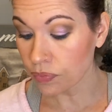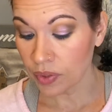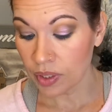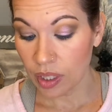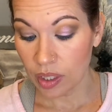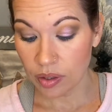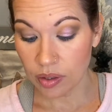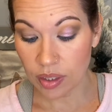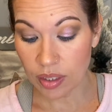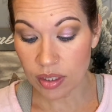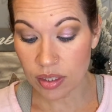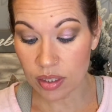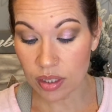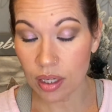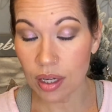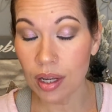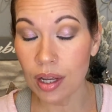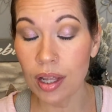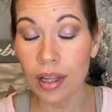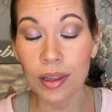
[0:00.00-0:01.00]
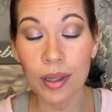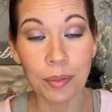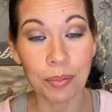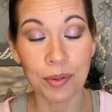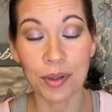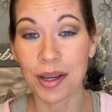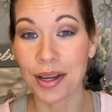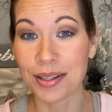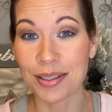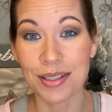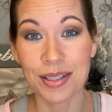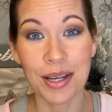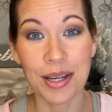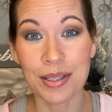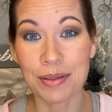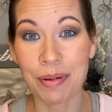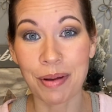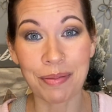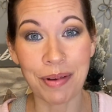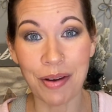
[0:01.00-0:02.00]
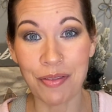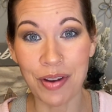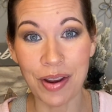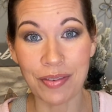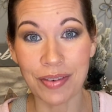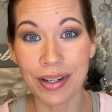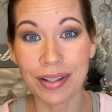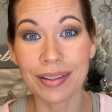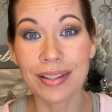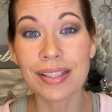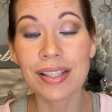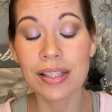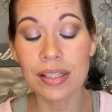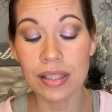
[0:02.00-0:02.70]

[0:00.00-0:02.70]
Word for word: this lip gloss has been my favorite. This is the